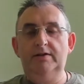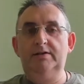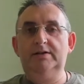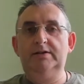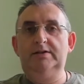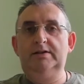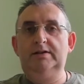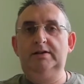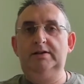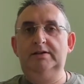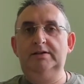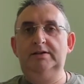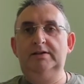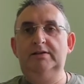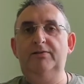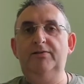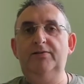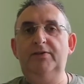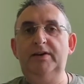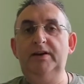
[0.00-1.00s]
There's the
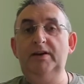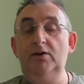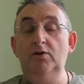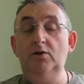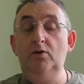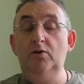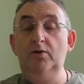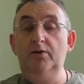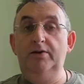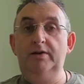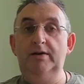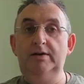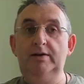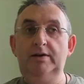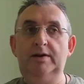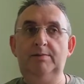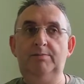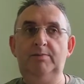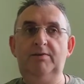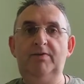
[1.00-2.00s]
video that
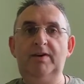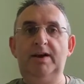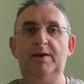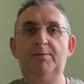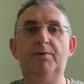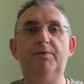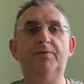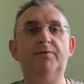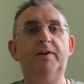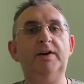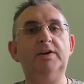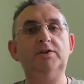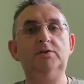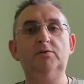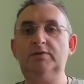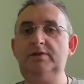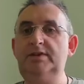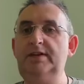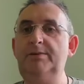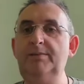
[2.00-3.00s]
can be very
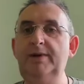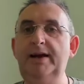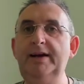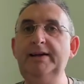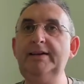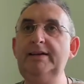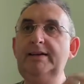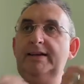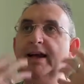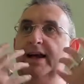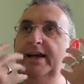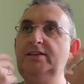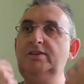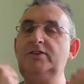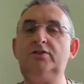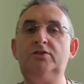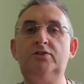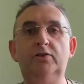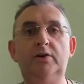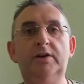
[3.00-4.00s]
professional, sitting behind the
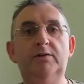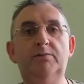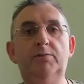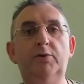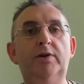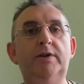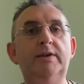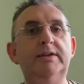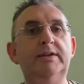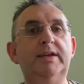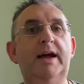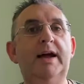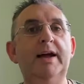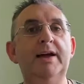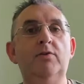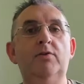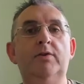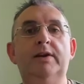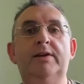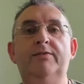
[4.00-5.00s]
desk, suited, booted, tie
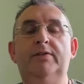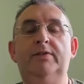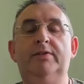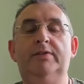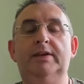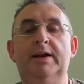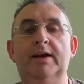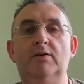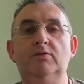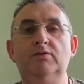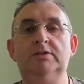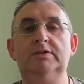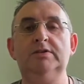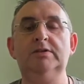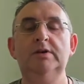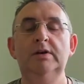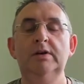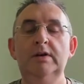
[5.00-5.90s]
on, everything else,